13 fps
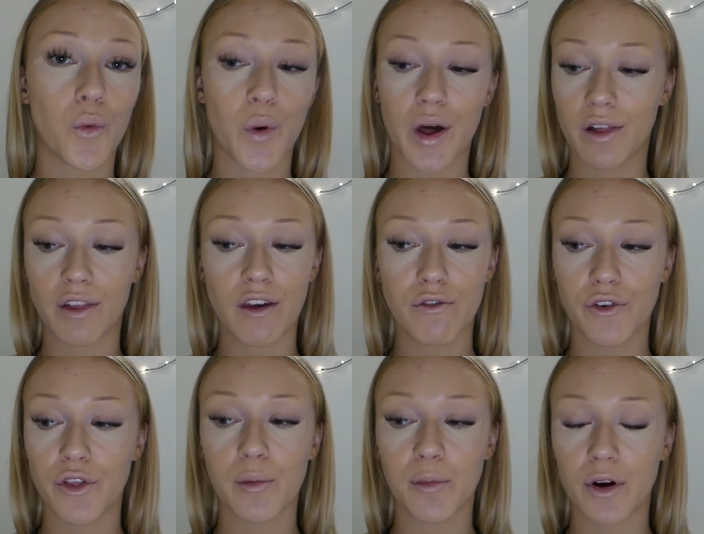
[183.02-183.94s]
quickly
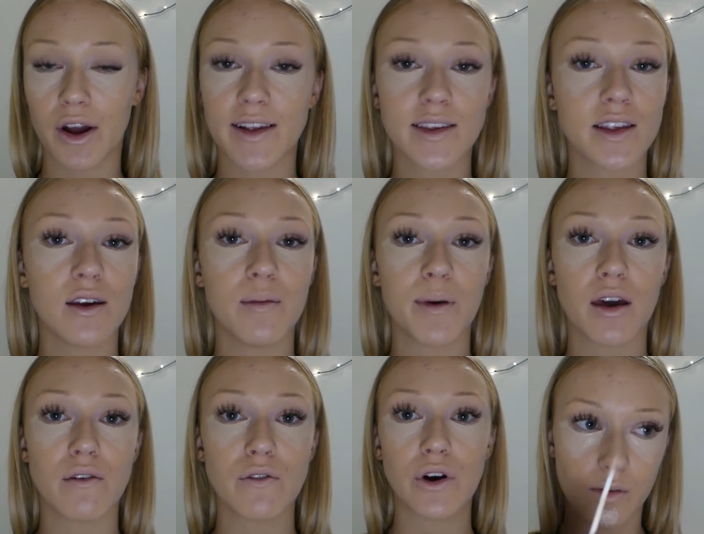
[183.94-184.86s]
for the price that you
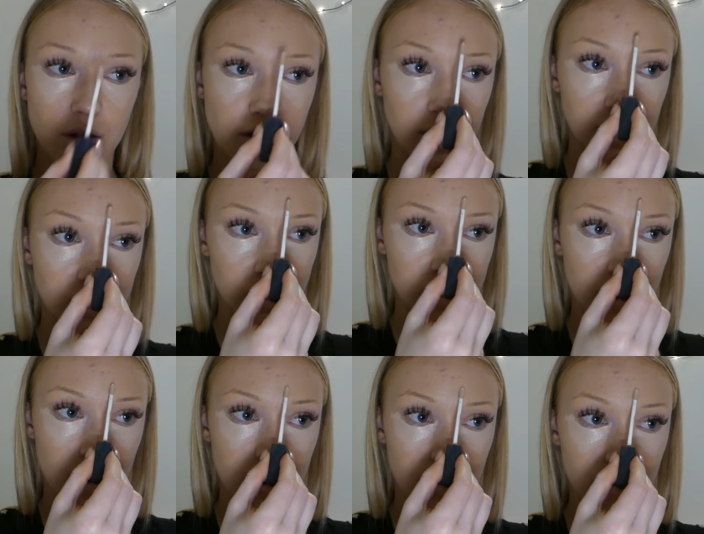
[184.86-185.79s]
pay for. So I think it's just
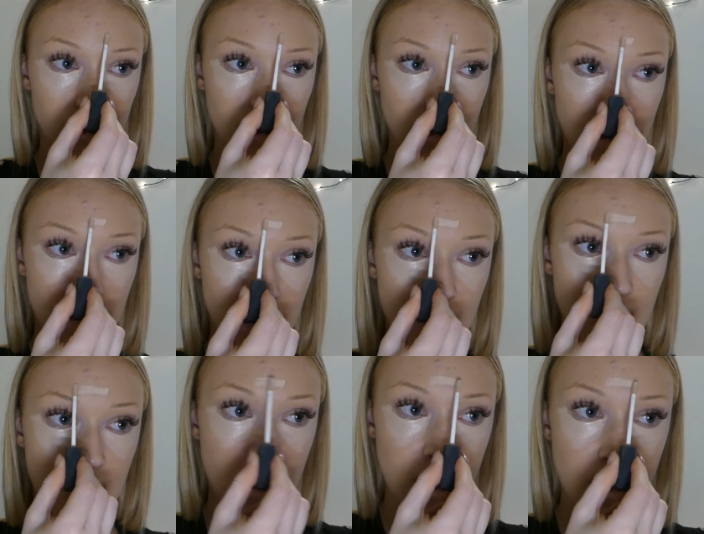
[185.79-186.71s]
kind of
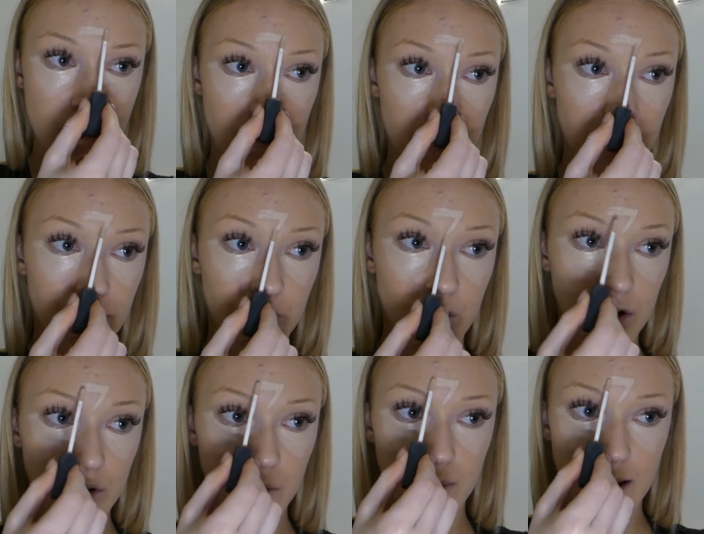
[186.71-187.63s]

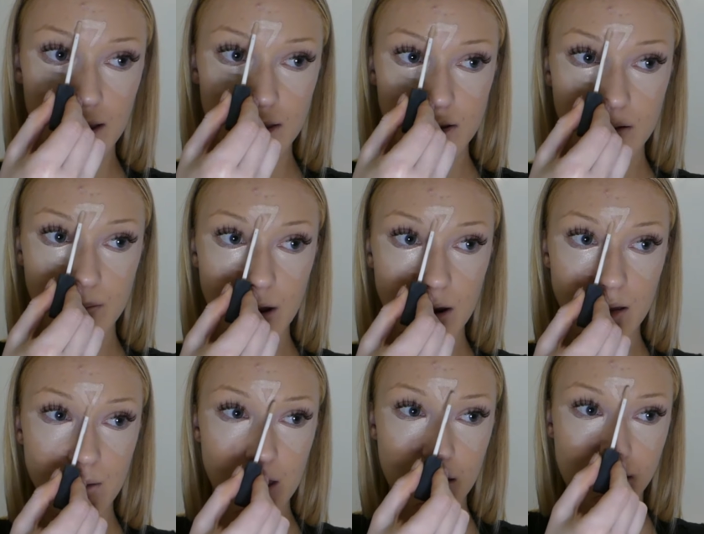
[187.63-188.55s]
not a waste of
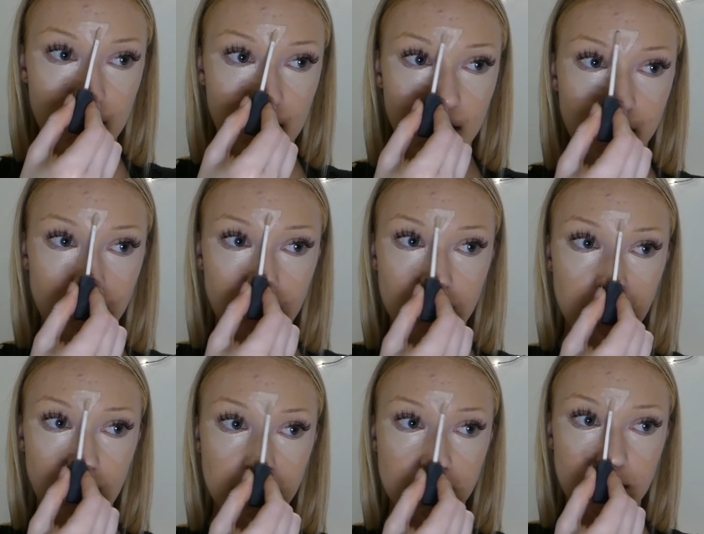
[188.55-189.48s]
money because it is a
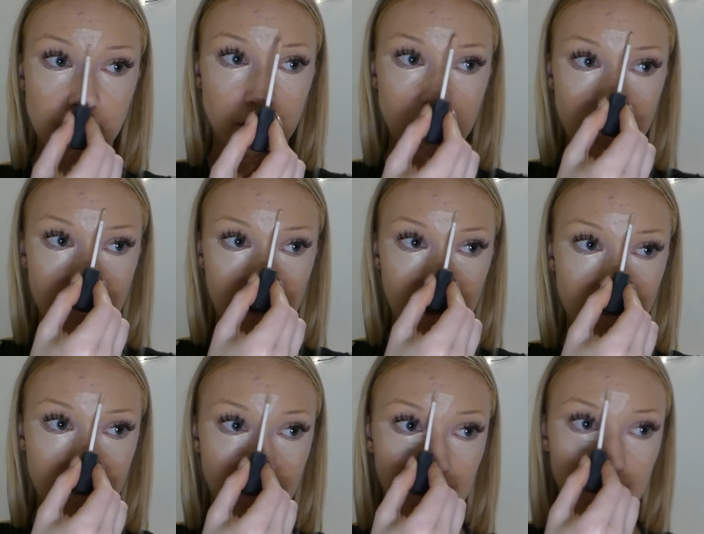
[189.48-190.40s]
good concealer, but I
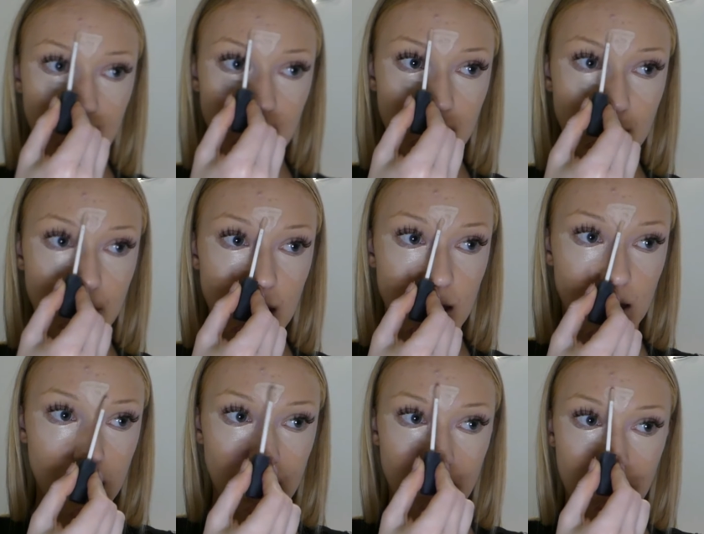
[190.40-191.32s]
think they could
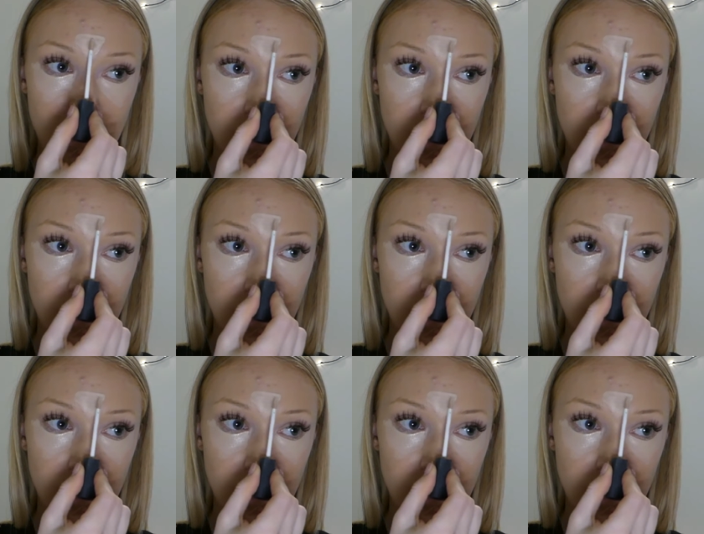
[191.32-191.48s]
make it